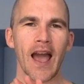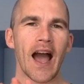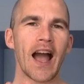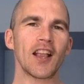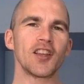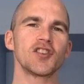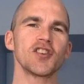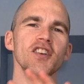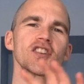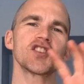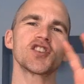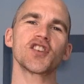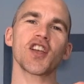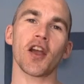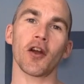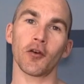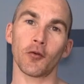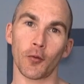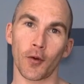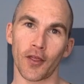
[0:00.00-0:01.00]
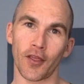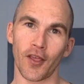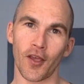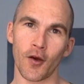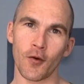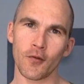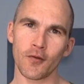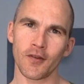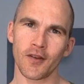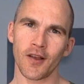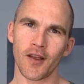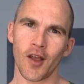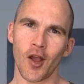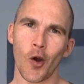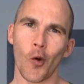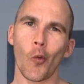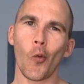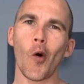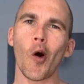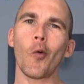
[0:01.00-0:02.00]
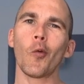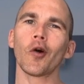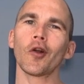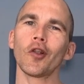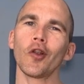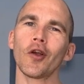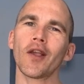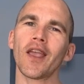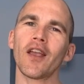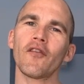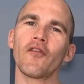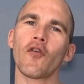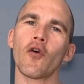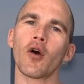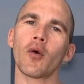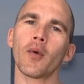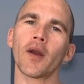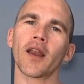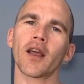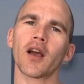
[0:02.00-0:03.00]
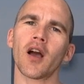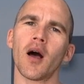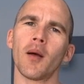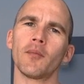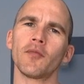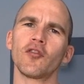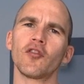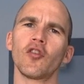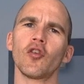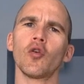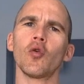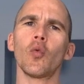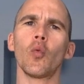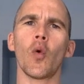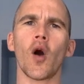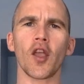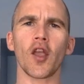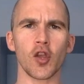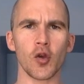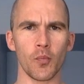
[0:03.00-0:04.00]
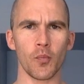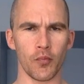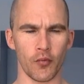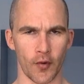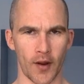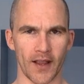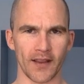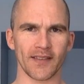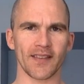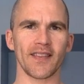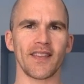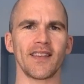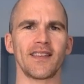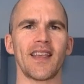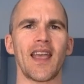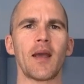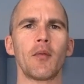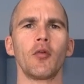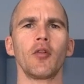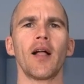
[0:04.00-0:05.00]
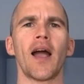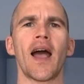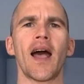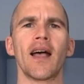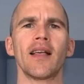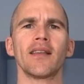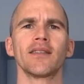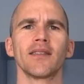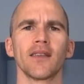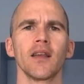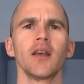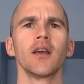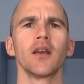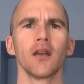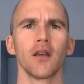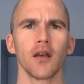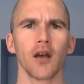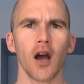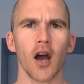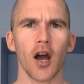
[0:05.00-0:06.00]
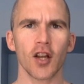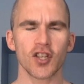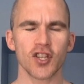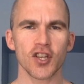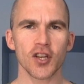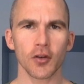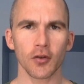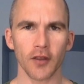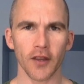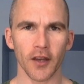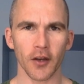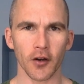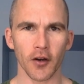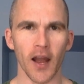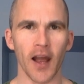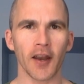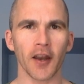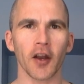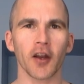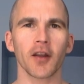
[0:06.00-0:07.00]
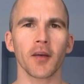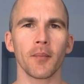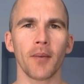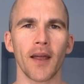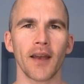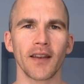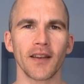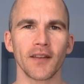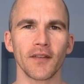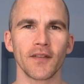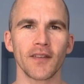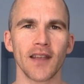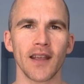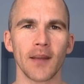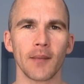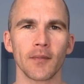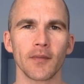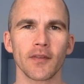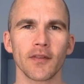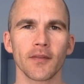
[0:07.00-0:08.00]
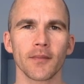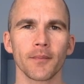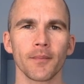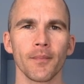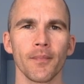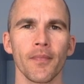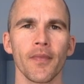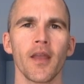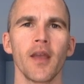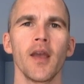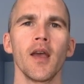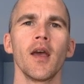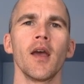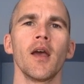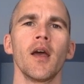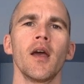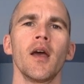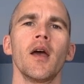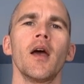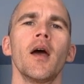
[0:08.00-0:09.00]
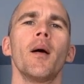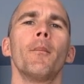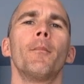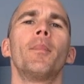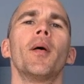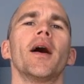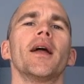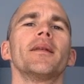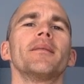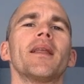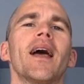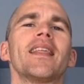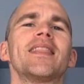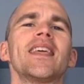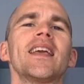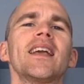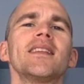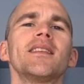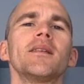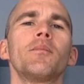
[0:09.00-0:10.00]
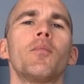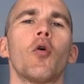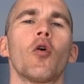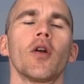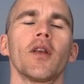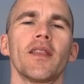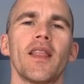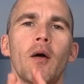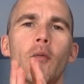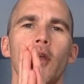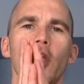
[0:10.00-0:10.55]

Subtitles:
I just shared with you what we're looking for when it comes to what you bring to the table as a cheerleader on our competitive teams. But I think it's important that